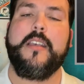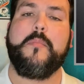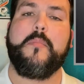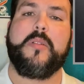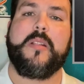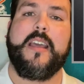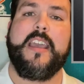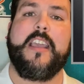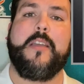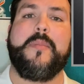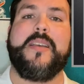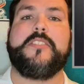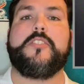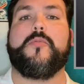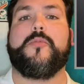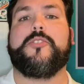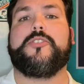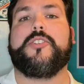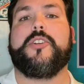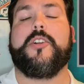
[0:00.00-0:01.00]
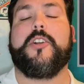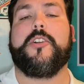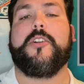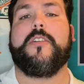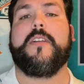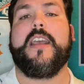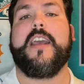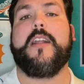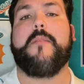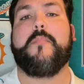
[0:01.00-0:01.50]
playing him as a
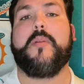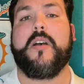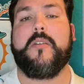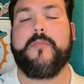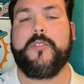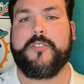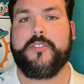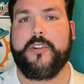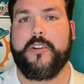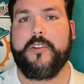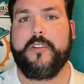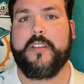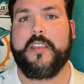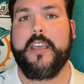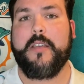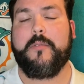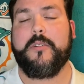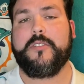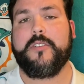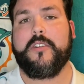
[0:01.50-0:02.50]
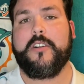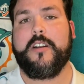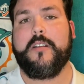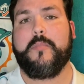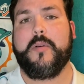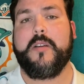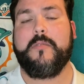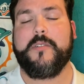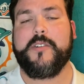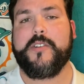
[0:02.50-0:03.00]
returner and a punt returner, a kick returner and
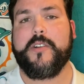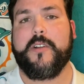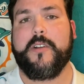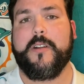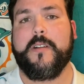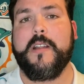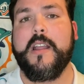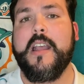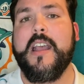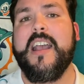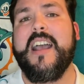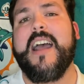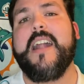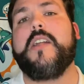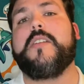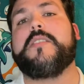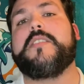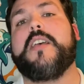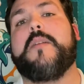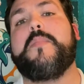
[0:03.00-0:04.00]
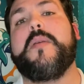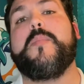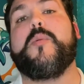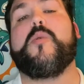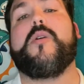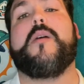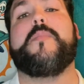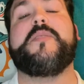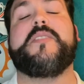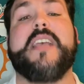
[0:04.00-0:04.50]
a punt returner. I know some
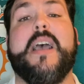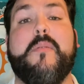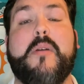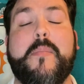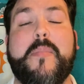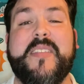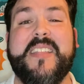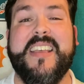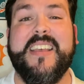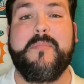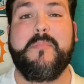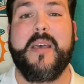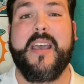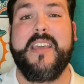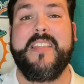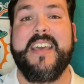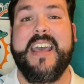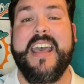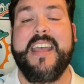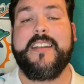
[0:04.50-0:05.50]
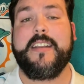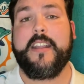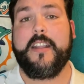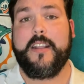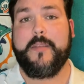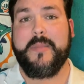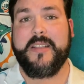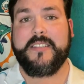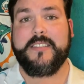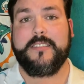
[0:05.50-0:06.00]
people were upset with that by that, and
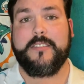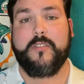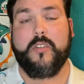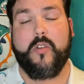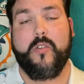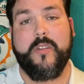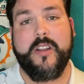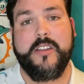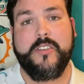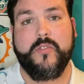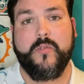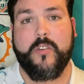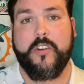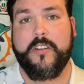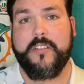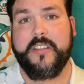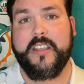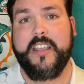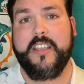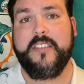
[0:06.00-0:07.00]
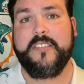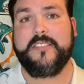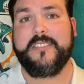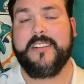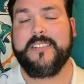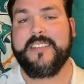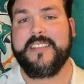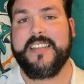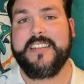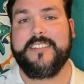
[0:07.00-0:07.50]
it makes it a little cringeworthy. You
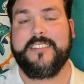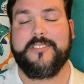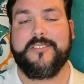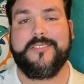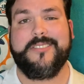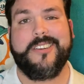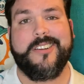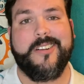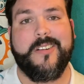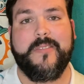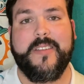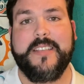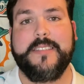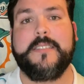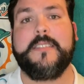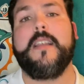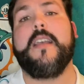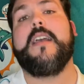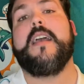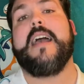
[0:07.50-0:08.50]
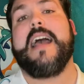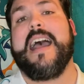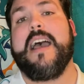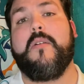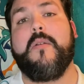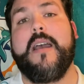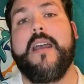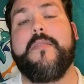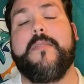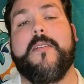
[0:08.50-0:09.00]
start to get a little nervous.
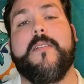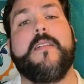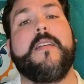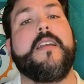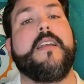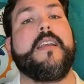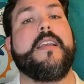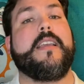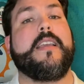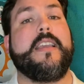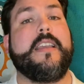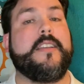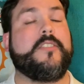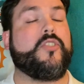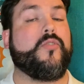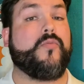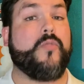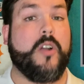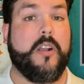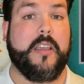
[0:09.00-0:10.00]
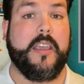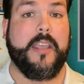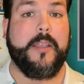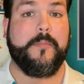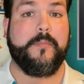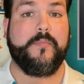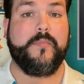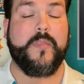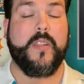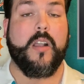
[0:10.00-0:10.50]
However, he is a rookie.
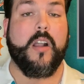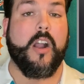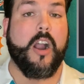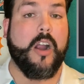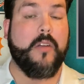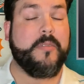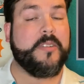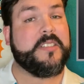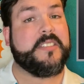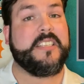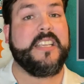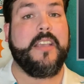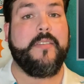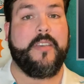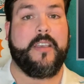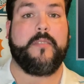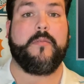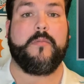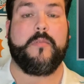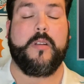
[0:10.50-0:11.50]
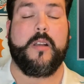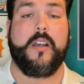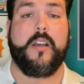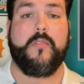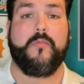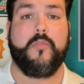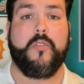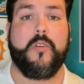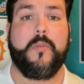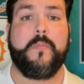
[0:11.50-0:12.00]
Our receiving
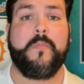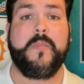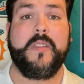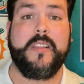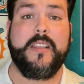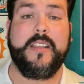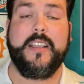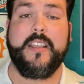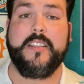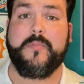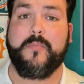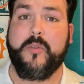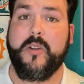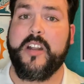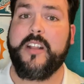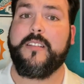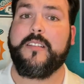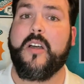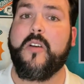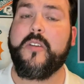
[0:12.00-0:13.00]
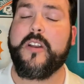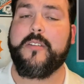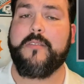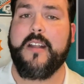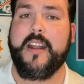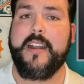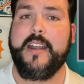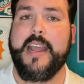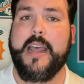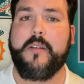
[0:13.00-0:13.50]
uh, room pretty loaded
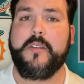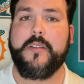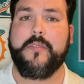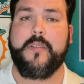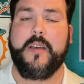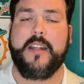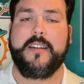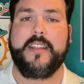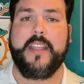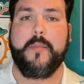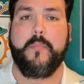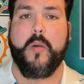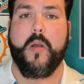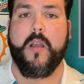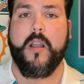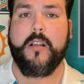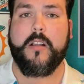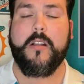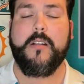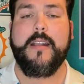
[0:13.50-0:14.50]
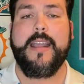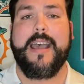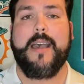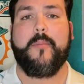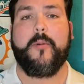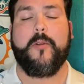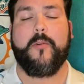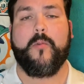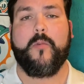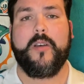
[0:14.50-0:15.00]
right now. DeVante Parker,
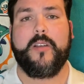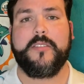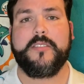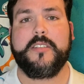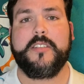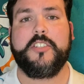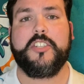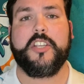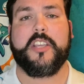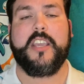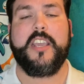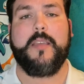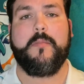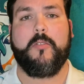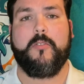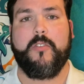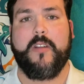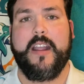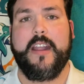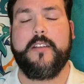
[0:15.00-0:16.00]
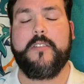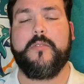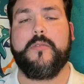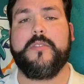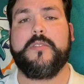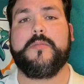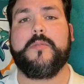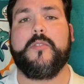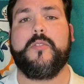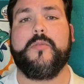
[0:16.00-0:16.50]
Albert Wilson, Jakeem Grant, who
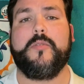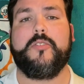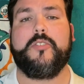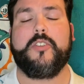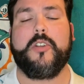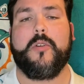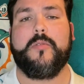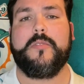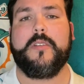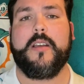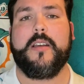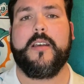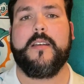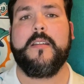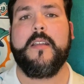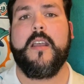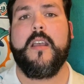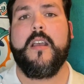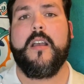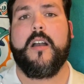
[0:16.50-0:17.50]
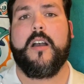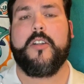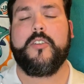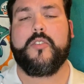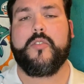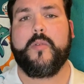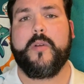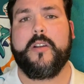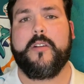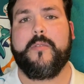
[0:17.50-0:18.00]
was, who was shown uh,
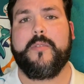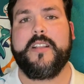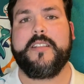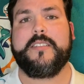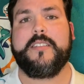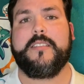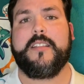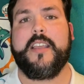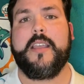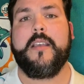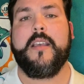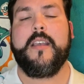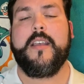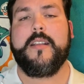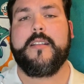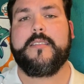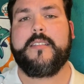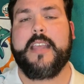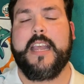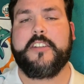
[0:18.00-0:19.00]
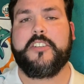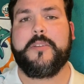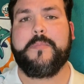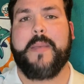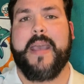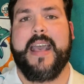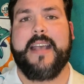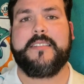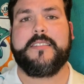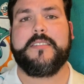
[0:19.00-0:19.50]
on Twitter recently catching
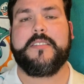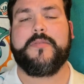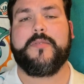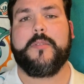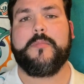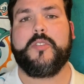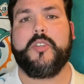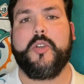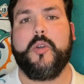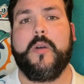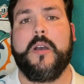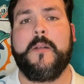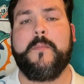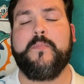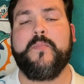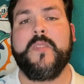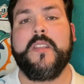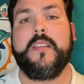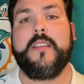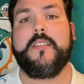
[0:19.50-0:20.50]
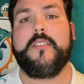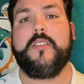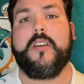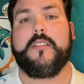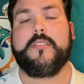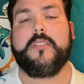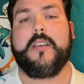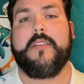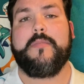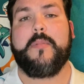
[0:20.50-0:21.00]
passes from Tua. You
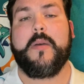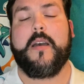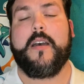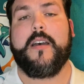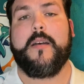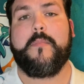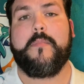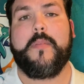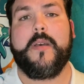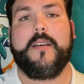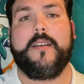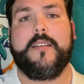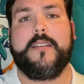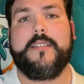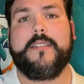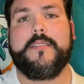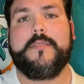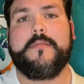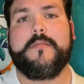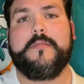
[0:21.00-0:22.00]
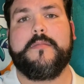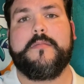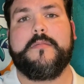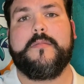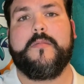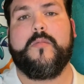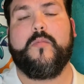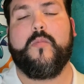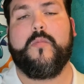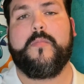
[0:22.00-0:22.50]
also have uh, uh,
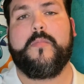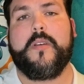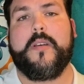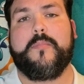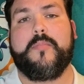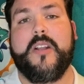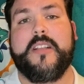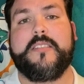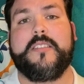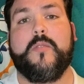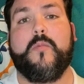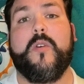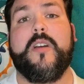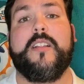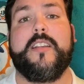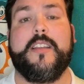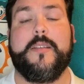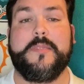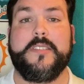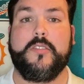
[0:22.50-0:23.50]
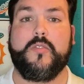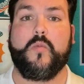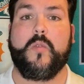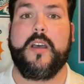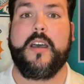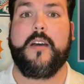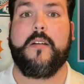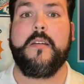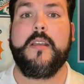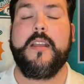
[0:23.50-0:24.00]
Preston Williams as
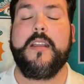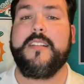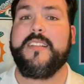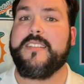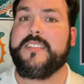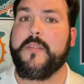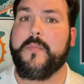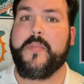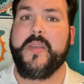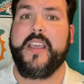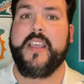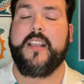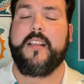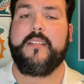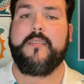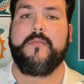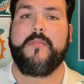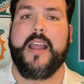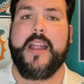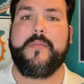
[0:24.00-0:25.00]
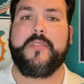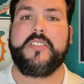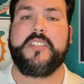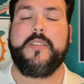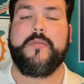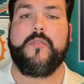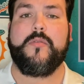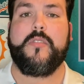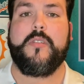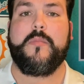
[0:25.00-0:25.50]
well. It's a big wide
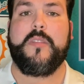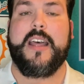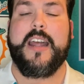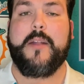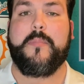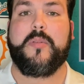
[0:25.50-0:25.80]
receiver room, a lot of